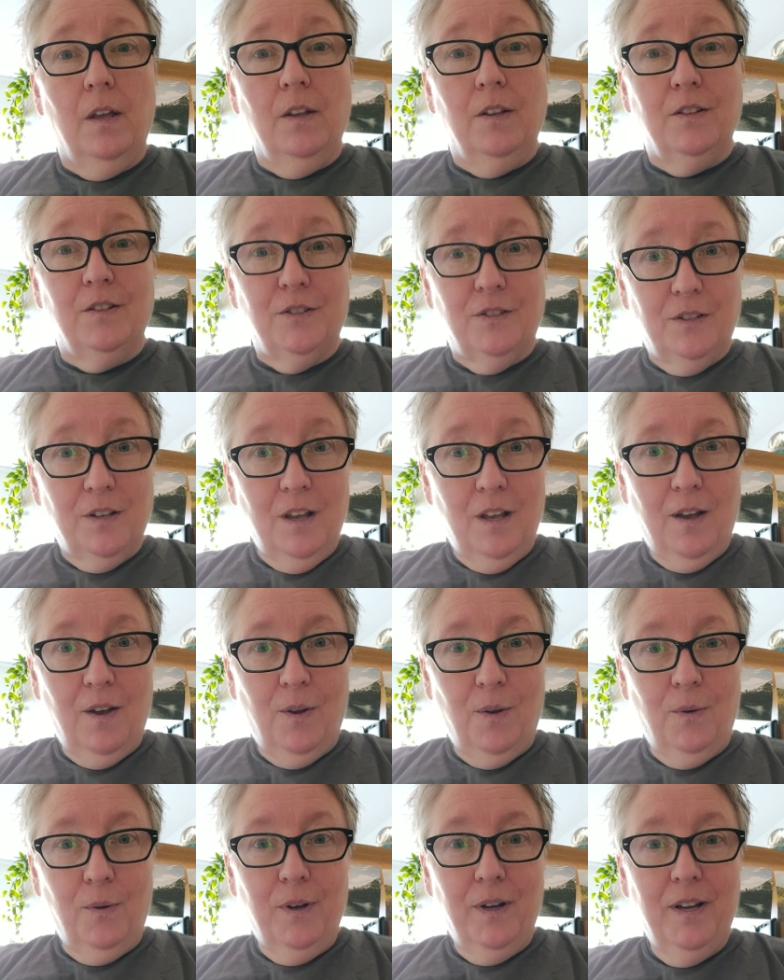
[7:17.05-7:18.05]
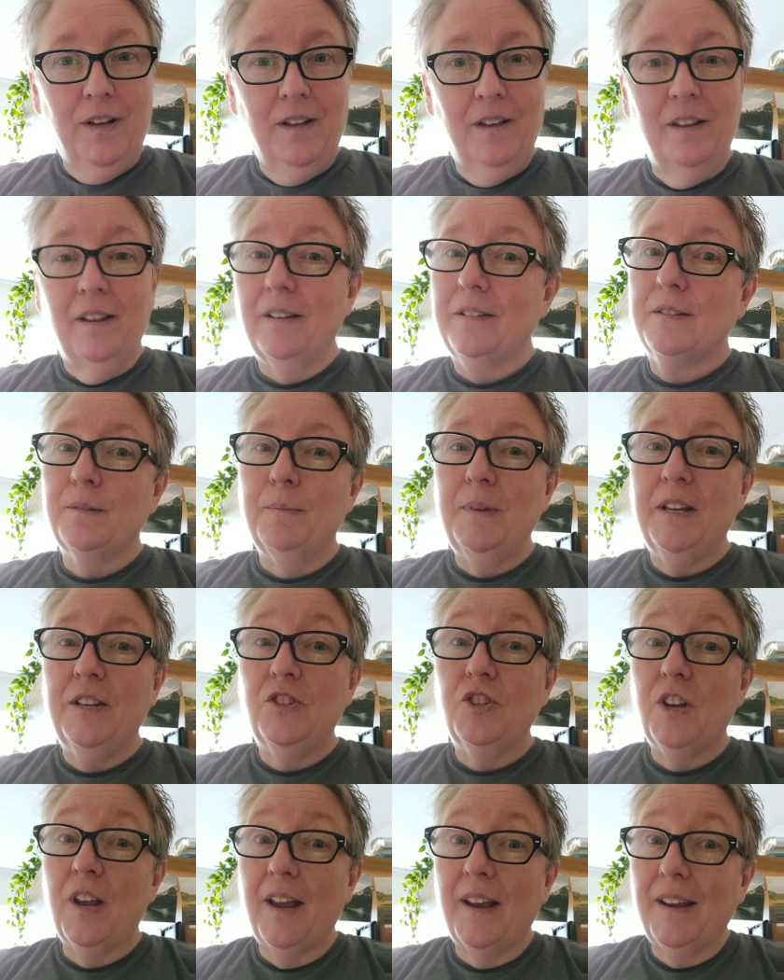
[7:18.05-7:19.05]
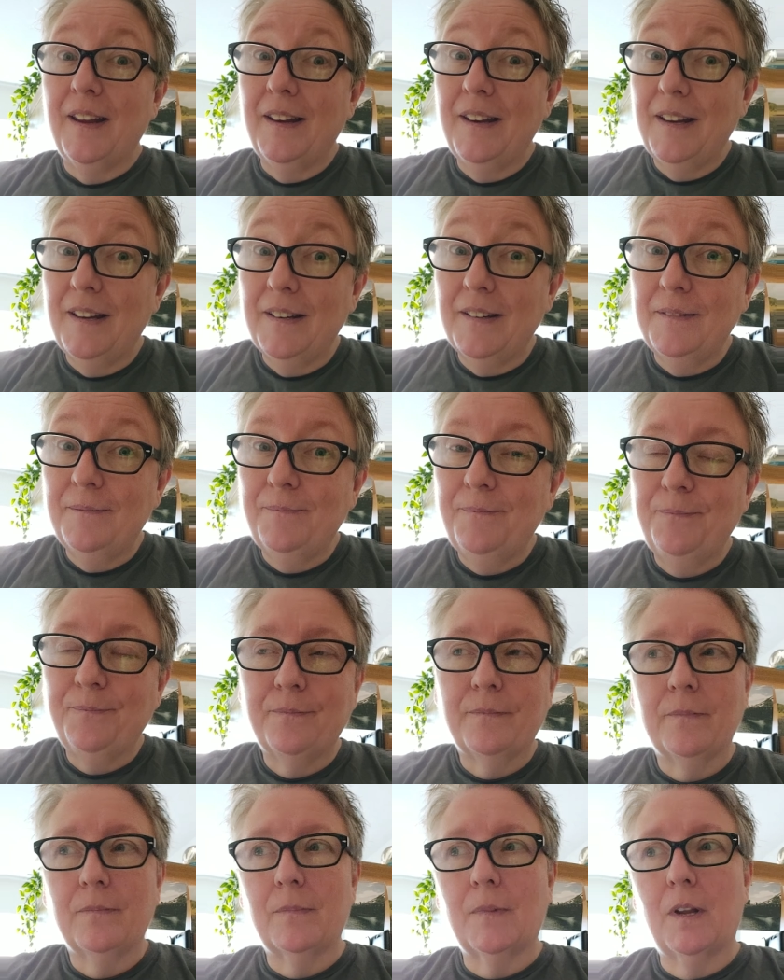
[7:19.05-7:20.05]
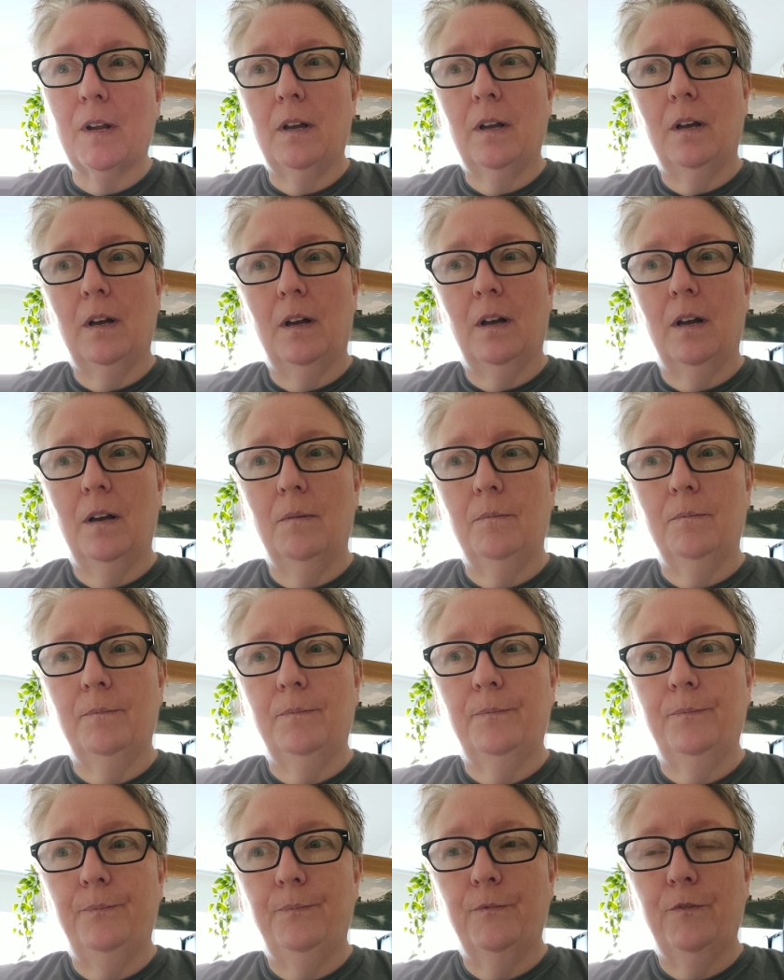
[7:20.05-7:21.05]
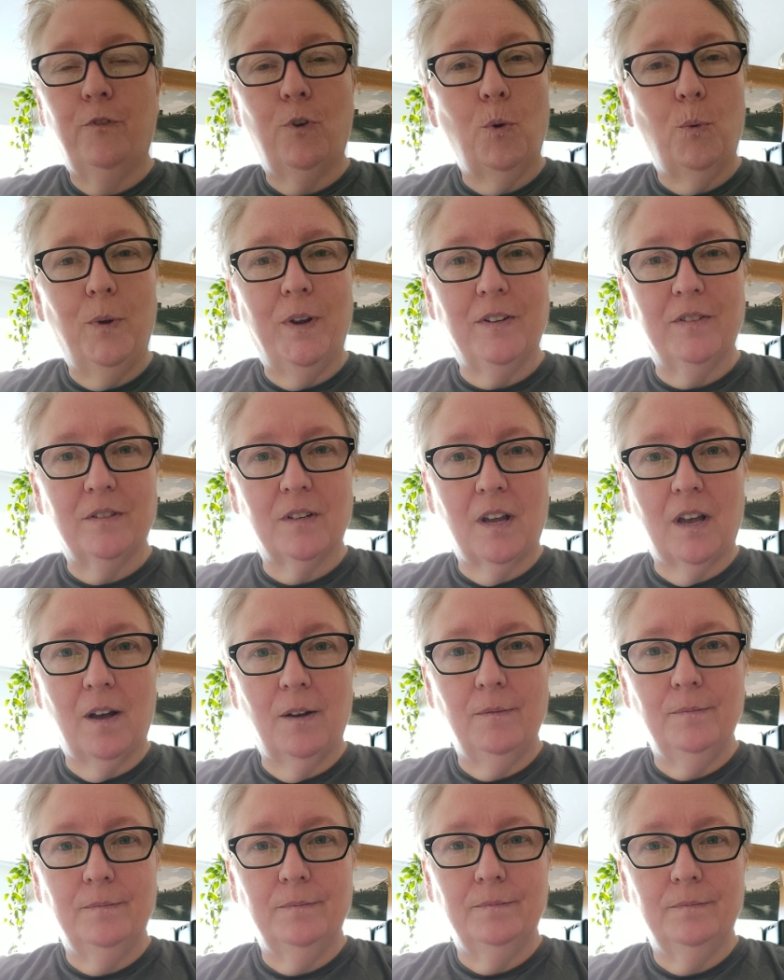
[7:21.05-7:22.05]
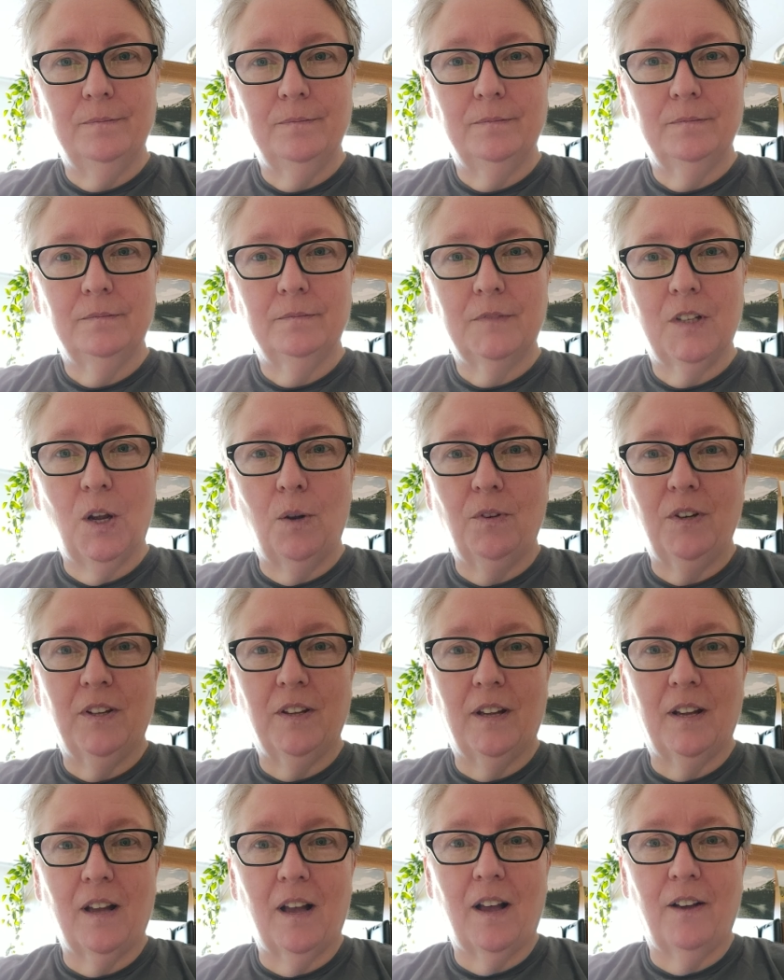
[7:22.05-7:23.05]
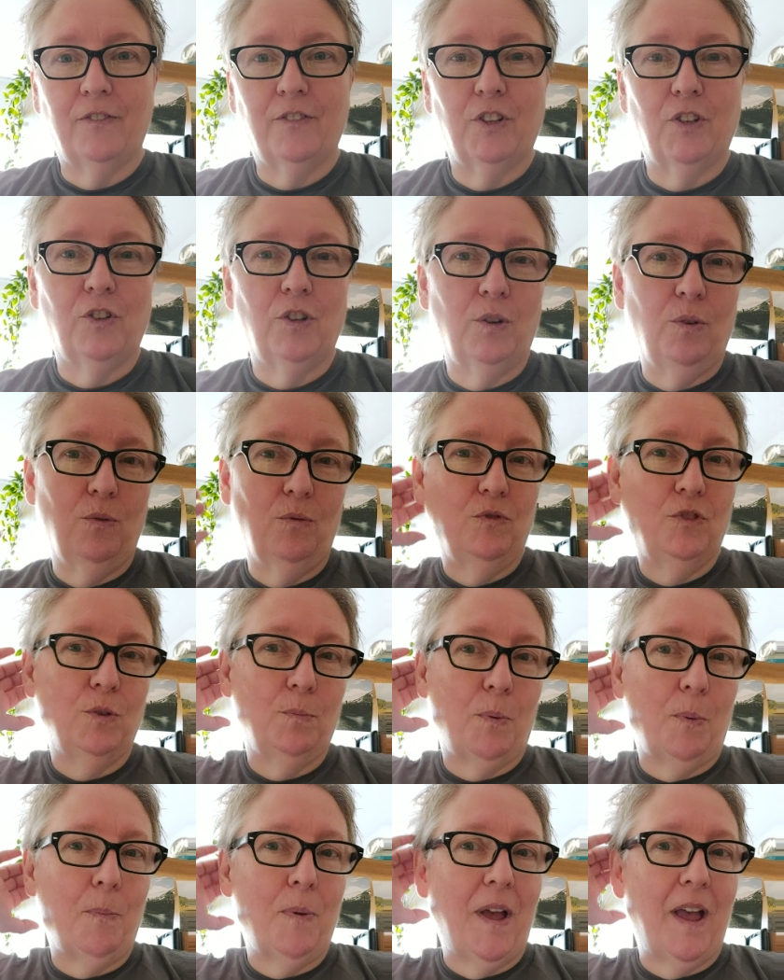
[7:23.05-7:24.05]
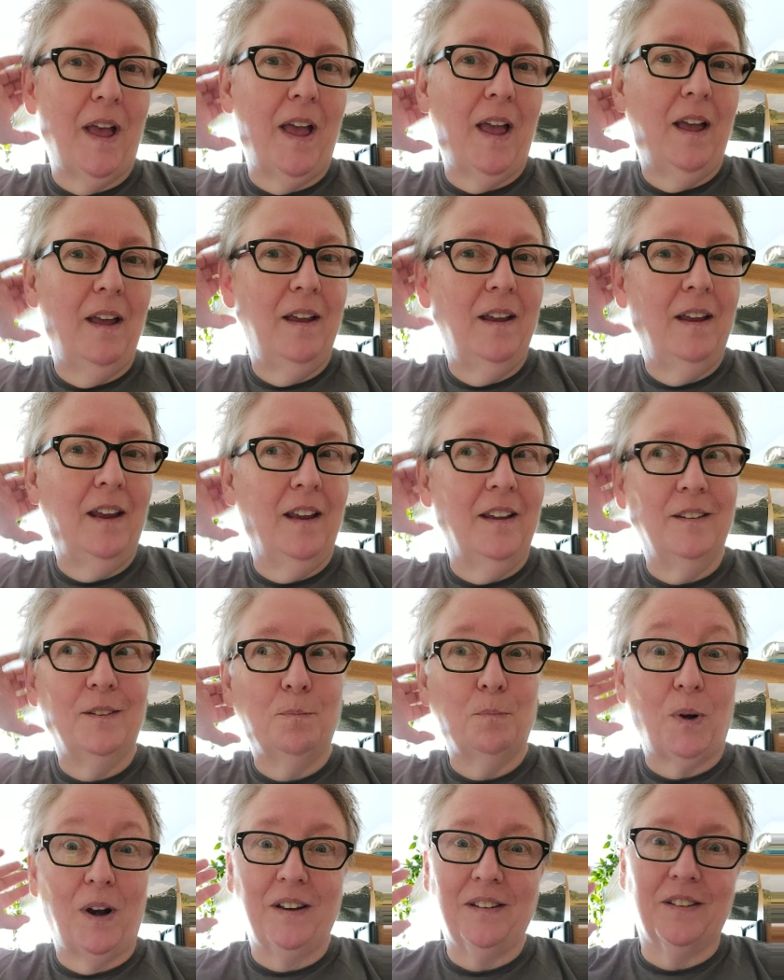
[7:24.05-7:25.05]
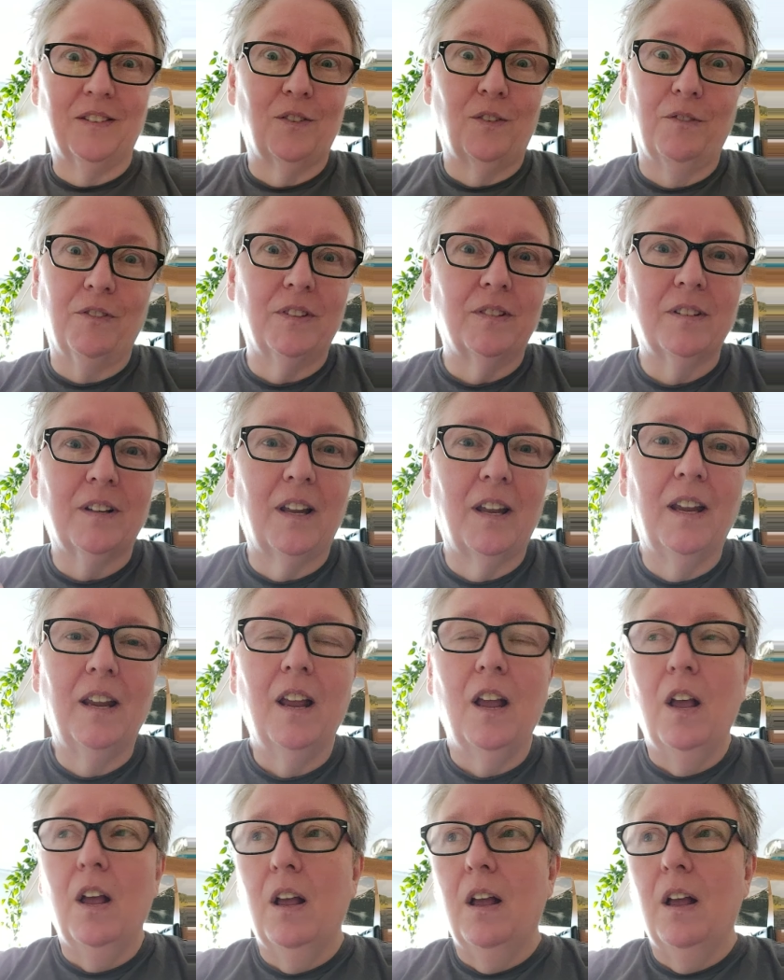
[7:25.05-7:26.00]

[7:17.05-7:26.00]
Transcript: So that's me checking in. 4 weeks to go. The only thing I have to do to prepare is practice, obviously.